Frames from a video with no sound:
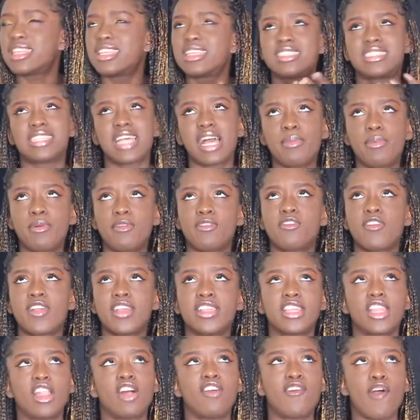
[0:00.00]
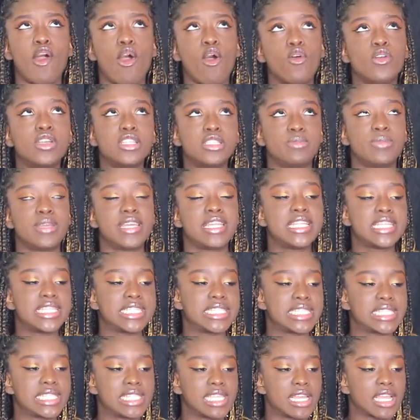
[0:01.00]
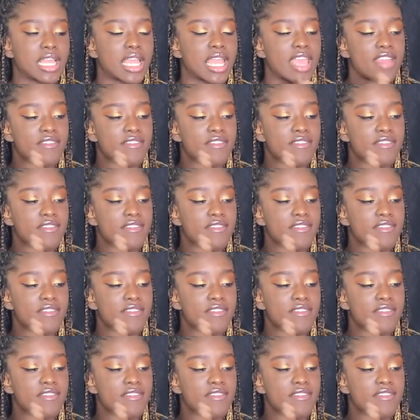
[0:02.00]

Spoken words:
The type of friend that I've always been is, look,